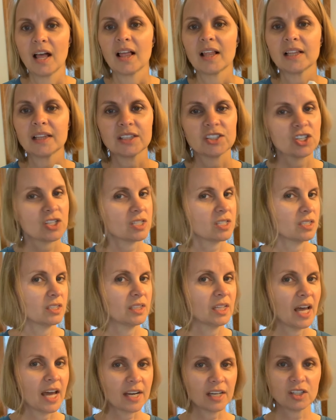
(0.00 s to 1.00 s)
Just
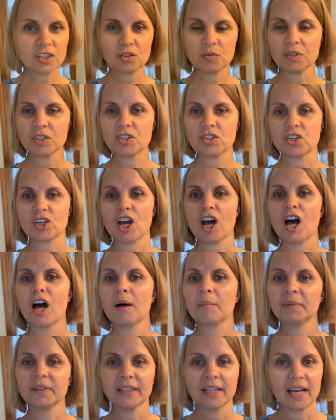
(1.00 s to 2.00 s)
let it do its
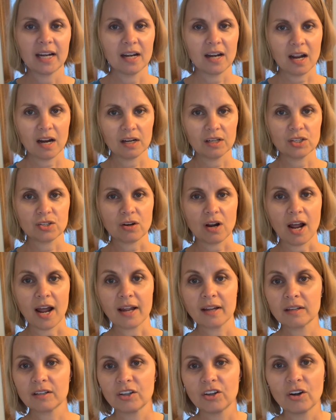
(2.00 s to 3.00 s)
job, let it air dry.
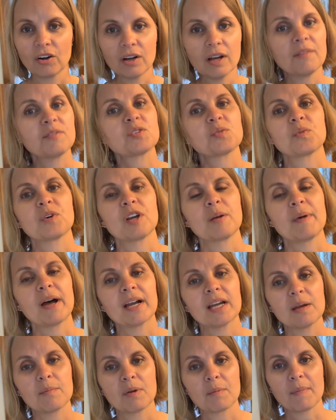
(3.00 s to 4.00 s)
You don't have to worry about
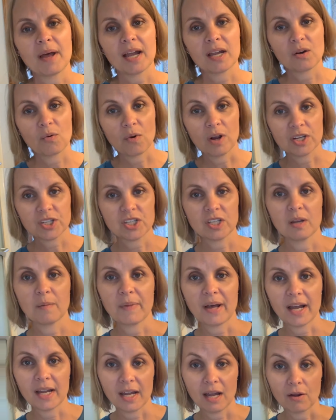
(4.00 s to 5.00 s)
coming back and washing it
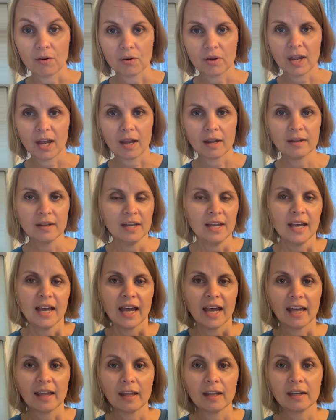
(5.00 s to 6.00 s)
back out, okay?
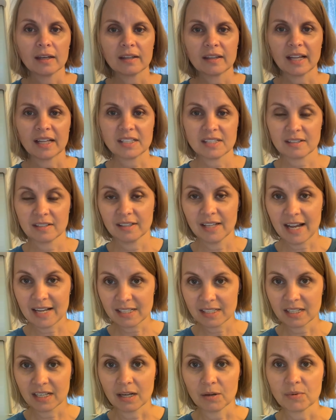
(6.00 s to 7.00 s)
And that's the last
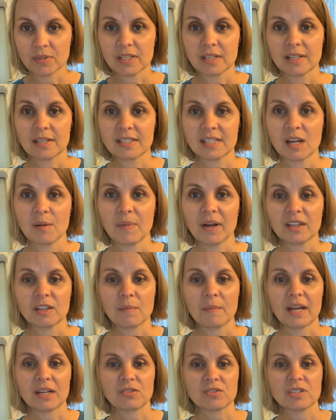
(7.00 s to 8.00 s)
thing I was gonna say about the
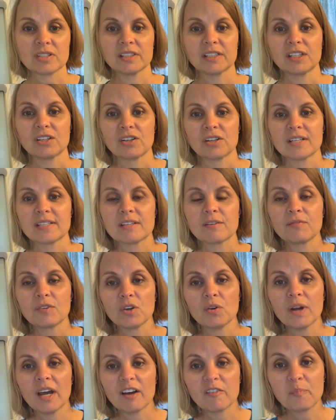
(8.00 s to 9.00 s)
mattress cleaner is if
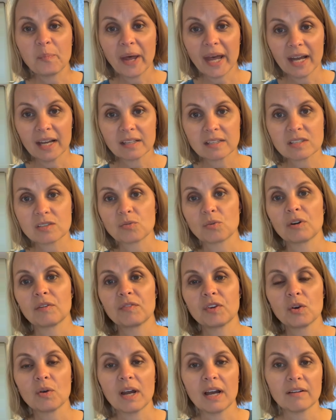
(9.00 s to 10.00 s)
you have pets or if
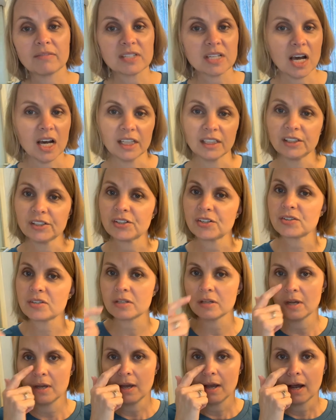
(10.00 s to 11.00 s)
you have toddlers
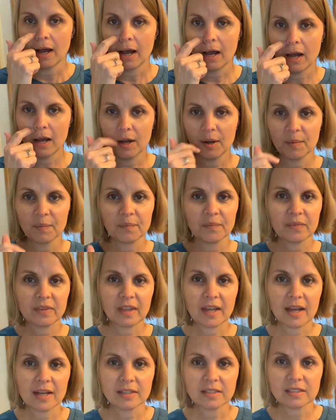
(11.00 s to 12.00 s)

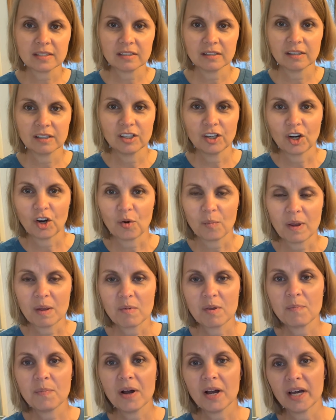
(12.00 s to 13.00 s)
that, you know,
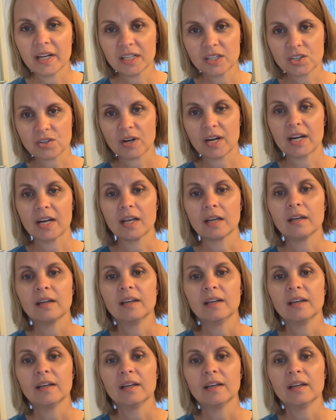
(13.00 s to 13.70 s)
maybe potty training,